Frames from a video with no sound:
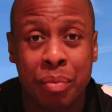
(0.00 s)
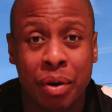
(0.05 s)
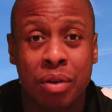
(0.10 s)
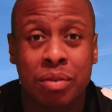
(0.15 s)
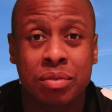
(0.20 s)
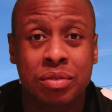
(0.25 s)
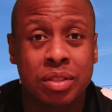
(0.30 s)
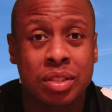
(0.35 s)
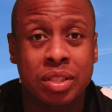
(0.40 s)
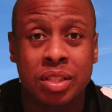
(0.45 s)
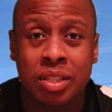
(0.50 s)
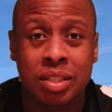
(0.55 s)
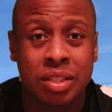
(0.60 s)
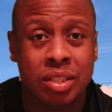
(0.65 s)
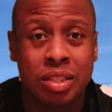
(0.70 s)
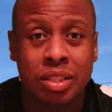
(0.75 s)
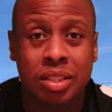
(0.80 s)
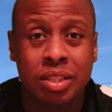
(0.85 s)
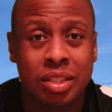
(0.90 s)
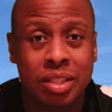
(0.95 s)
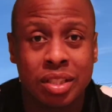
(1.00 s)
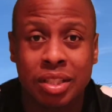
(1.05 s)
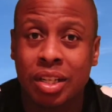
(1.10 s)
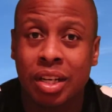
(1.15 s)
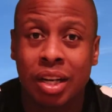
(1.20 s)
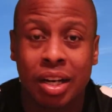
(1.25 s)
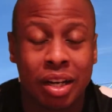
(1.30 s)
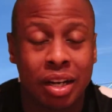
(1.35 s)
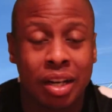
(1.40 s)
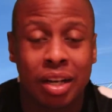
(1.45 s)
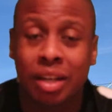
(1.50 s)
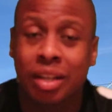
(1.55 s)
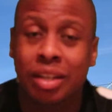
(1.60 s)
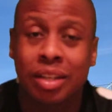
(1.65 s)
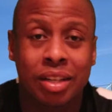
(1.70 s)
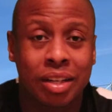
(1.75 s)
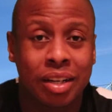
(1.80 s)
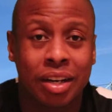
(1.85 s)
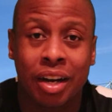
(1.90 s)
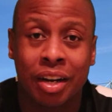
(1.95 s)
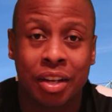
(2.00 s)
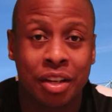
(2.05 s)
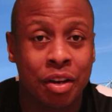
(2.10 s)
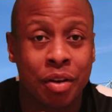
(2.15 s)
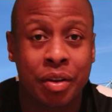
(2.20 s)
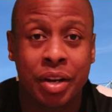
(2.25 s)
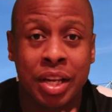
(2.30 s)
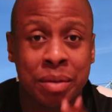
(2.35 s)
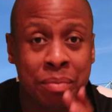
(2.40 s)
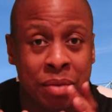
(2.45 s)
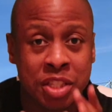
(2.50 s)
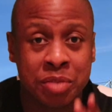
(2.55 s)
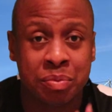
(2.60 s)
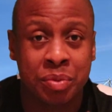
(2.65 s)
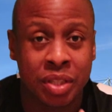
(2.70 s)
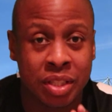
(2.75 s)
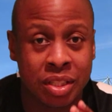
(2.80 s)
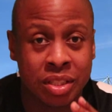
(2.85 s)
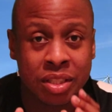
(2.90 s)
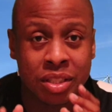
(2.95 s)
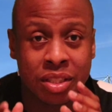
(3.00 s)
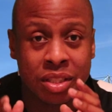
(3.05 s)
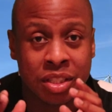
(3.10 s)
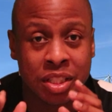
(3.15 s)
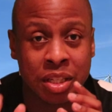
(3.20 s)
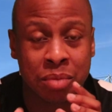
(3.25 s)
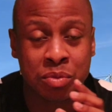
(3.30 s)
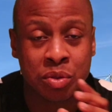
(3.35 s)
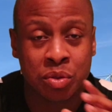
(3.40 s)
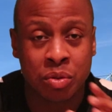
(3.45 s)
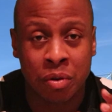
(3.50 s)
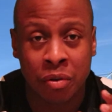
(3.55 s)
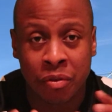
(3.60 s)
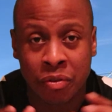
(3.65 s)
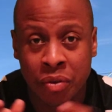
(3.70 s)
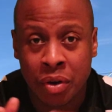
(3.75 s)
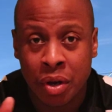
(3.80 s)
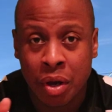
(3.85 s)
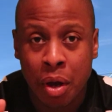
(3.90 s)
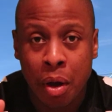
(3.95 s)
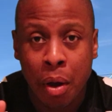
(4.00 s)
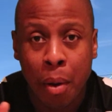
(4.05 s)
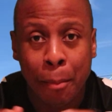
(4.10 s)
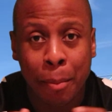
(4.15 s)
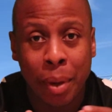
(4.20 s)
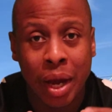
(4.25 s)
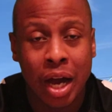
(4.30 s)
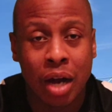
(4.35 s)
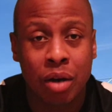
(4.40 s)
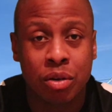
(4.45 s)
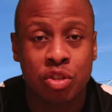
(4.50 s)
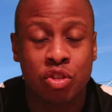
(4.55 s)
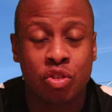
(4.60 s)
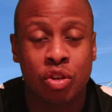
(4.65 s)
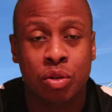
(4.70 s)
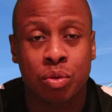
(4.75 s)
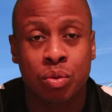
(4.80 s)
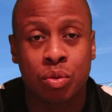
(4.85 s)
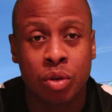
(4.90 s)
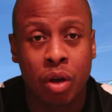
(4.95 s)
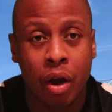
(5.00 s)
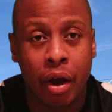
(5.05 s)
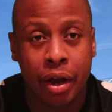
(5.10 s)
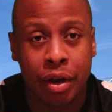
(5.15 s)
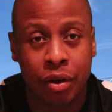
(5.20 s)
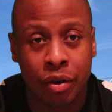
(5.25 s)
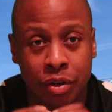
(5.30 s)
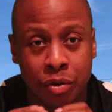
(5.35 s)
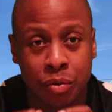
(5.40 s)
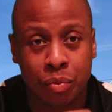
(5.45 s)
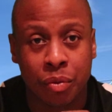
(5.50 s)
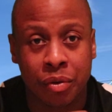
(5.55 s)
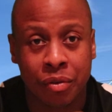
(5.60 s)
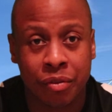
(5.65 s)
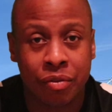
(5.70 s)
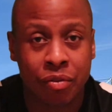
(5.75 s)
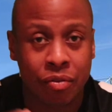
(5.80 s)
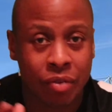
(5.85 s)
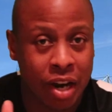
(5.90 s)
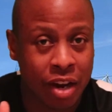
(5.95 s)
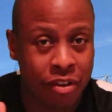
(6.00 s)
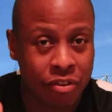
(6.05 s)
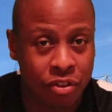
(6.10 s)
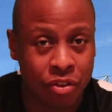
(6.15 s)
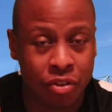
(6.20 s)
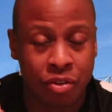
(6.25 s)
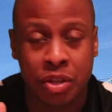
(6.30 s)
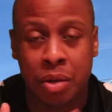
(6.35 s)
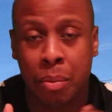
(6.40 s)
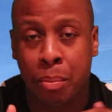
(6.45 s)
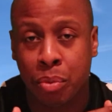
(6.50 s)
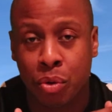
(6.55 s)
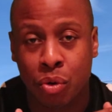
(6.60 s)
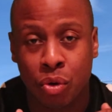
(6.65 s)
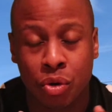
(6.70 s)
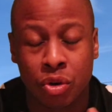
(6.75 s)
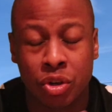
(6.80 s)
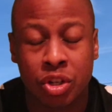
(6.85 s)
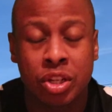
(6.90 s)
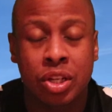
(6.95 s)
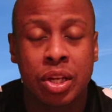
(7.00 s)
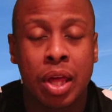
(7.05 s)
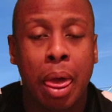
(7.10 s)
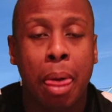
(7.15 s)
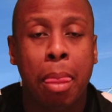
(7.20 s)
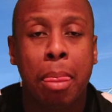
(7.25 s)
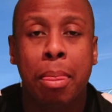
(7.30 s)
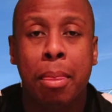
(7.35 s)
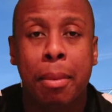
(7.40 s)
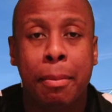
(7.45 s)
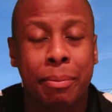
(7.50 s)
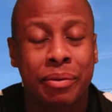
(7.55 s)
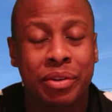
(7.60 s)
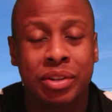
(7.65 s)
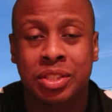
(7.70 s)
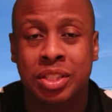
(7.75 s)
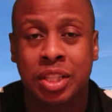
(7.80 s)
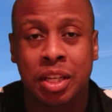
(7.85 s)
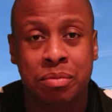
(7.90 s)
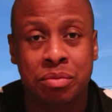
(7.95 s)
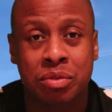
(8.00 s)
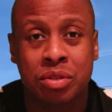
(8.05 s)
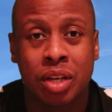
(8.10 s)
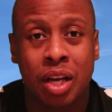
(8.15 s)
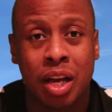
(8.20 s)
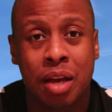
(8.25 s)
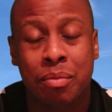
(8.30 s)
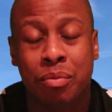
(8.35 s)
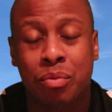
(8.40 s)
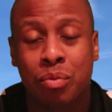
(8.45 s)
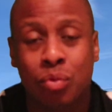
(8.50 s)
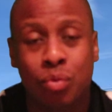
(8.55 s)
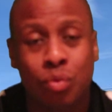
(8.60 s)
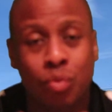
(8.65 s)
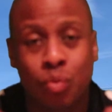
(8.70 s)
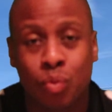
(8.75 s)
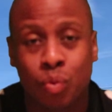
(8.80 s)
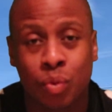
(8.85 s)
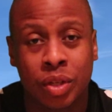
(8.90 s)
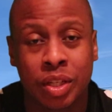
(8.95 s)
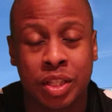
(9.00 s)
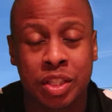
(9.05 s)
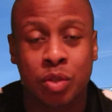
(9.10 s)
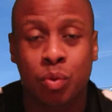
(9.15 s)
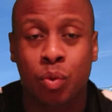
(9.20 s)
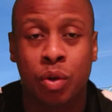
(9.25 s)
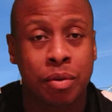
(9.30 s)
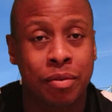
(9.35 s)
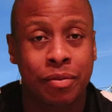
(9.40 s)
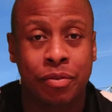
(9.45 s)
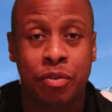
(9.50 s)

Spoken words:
bells, because I know there must be some sort of power struggle going on with Rafa and the board, but at the same time, we need to win